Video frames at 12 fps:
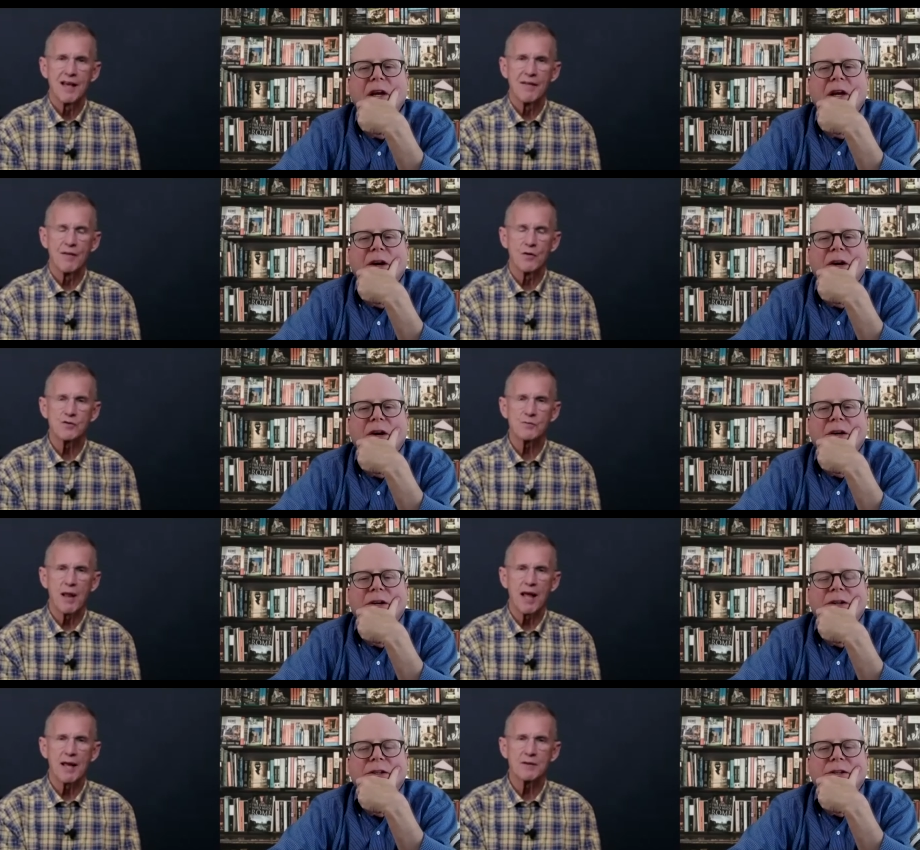Speaker 1: And those
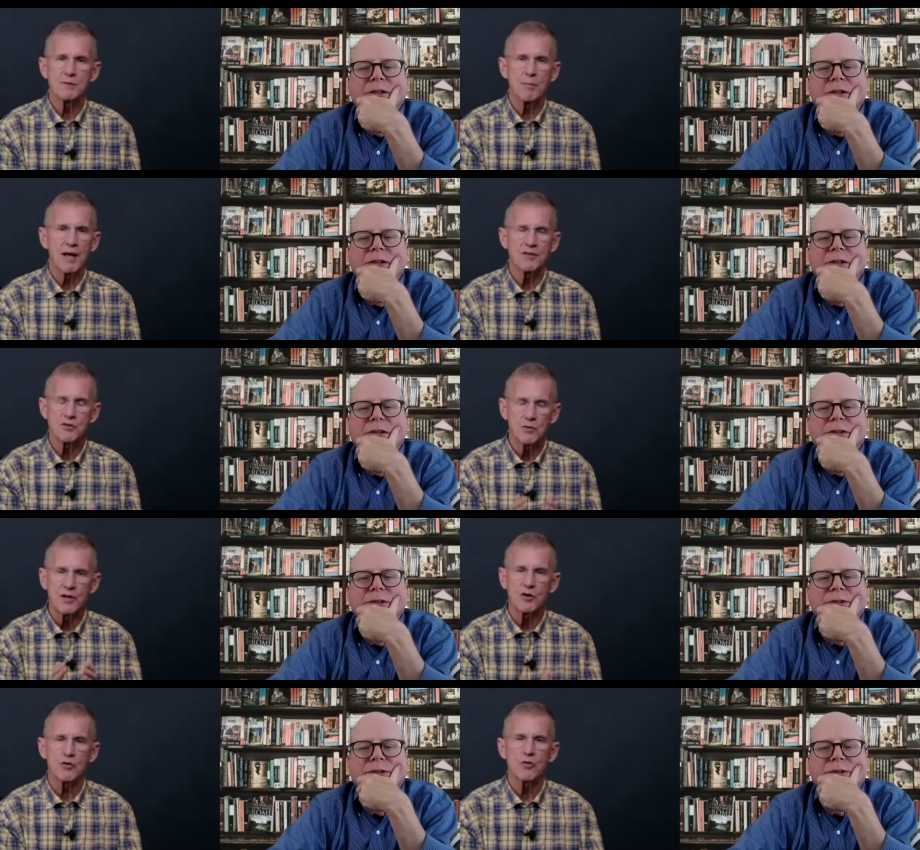blind spots are
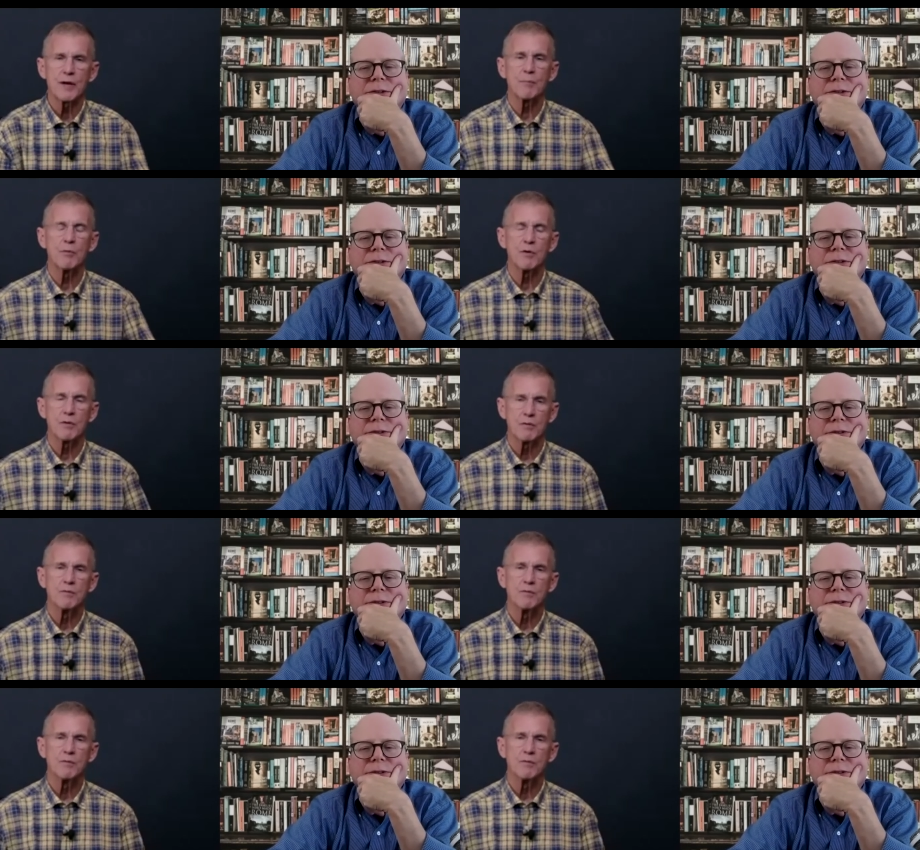incredible